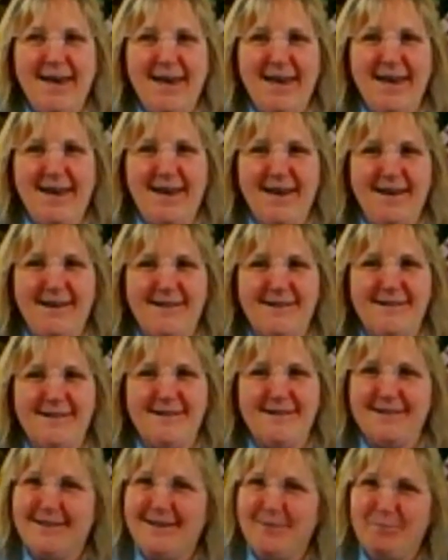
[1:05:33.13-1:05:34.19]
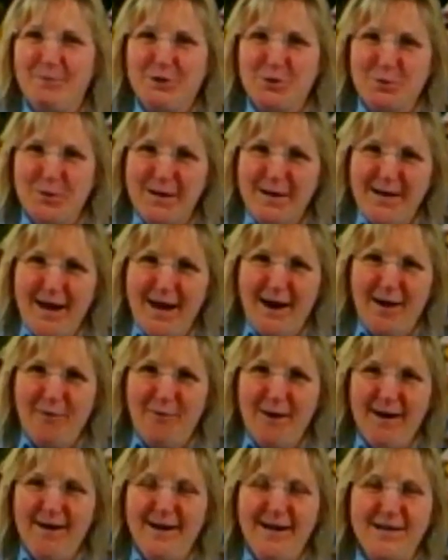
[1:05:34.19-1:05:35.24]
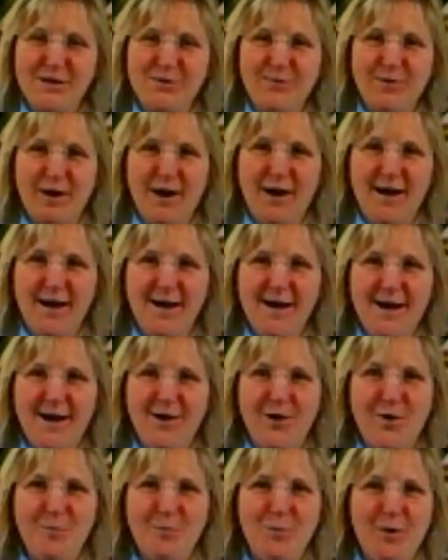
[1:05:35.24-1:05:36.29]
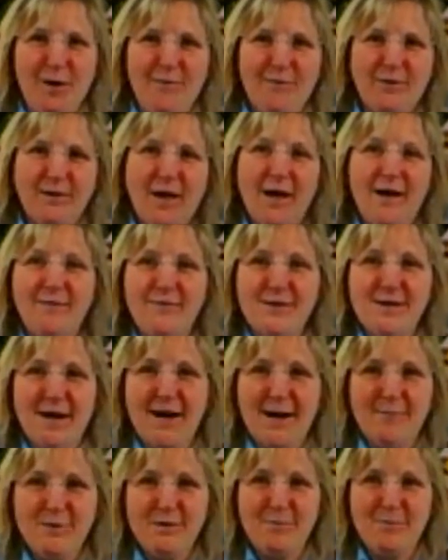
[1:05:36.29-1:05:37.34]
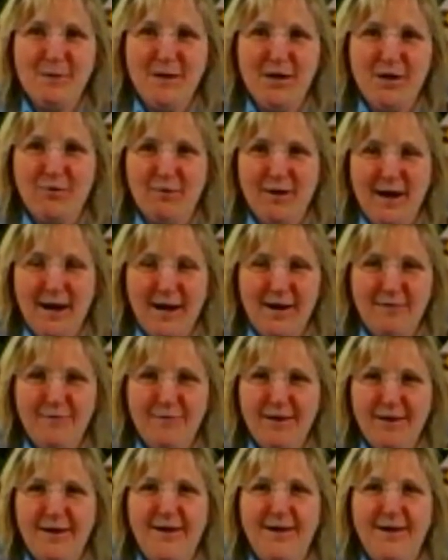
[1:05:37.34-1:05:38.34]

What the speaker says: And between now and next Friday, I hope you have a lot of time to be creative.